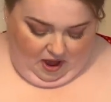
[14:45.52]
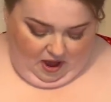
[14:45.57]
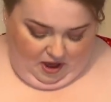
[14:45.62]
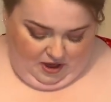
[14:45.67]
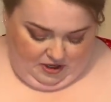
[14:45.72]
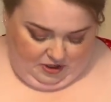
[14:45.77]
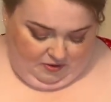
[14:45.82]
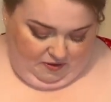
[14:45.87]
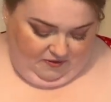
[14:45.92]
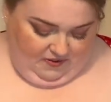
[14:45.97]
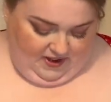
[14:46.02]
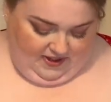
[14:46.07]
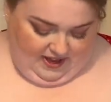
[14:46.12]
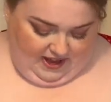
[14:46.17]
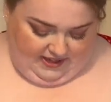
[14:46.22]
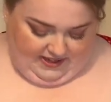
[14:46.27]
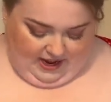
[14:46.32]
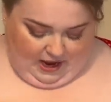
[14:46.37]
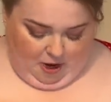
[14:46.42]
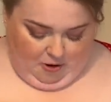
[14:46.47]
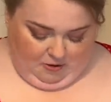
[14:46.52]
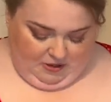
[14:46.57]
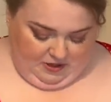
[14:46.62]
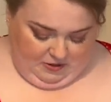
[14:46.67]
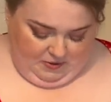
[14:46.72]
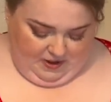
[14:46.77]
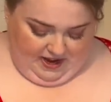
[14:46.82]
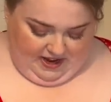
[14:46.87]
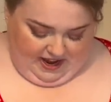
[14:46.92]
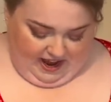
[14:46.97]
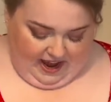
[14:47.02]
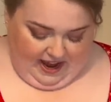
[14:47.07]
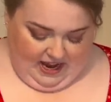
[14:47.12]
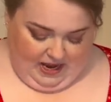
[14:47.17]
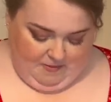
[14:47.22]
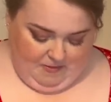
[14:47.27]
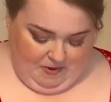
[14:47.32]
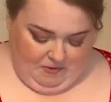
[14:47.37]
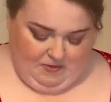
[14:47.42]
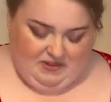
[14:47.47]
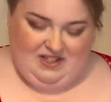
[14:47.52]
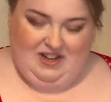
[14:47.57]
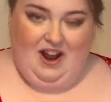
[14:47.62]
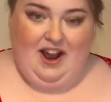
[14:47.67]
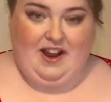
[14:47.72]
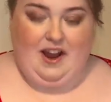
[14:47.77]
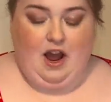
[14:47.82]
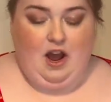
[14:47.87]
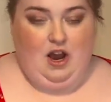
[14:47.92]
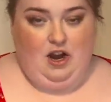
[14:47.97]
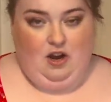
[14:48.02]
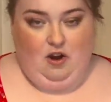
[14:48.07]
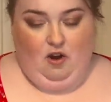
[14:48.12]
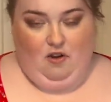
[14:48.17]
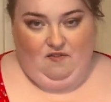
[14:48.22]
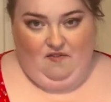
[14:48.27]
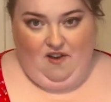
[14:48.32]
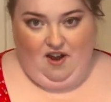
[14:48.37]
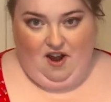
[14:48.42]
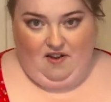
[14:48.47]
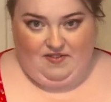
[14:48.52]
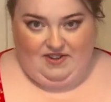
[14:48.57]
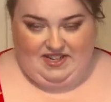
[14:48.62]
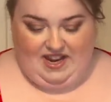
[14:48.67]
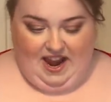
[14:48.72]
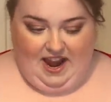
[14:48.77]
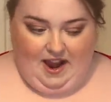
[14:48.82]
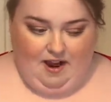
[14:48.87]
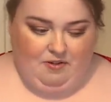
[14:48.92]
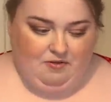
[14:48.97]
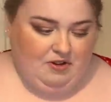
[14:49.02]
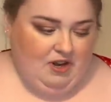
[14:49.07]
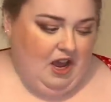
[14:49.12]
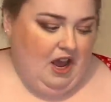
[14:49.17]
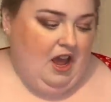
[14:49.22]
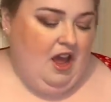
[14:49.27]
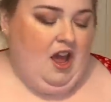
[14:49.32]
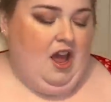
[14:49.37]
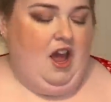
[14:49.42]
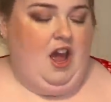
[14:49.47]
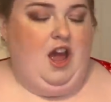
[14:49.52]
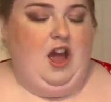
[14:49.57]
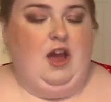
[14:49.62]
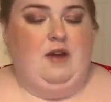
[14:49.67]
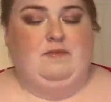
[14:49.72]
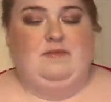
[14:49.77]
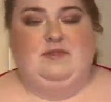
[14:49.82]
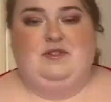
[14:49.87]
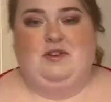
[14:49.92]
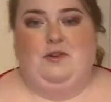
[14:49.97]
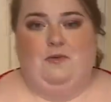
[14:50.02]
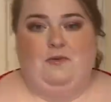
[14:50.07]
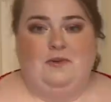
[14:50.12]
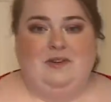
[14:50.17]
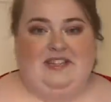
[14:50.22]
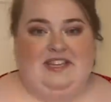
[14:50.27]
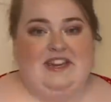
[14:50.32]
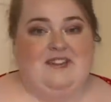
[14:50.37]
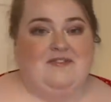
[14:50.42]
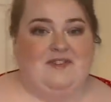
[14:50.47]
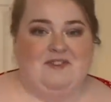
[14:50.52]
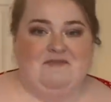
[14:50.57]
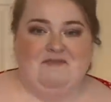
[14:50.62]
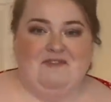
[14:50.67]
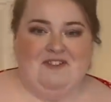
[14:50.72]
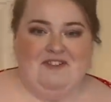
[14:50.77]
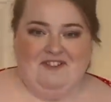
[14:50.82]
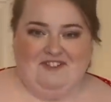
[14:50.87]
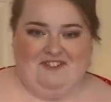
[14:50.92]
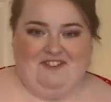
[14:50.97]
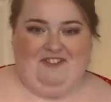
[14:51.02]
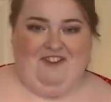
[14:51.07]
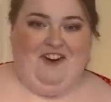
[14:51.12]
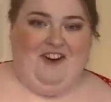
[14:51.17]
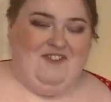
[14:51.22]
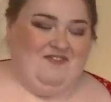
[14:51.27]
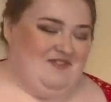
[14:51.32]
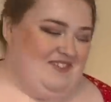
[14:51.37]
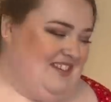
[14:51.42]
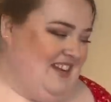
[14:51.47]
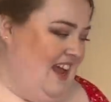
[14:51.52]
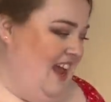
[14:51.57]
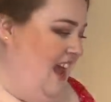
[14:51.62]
So I think that's how, because when it came, it was like a lot further down. So it was even more cropped.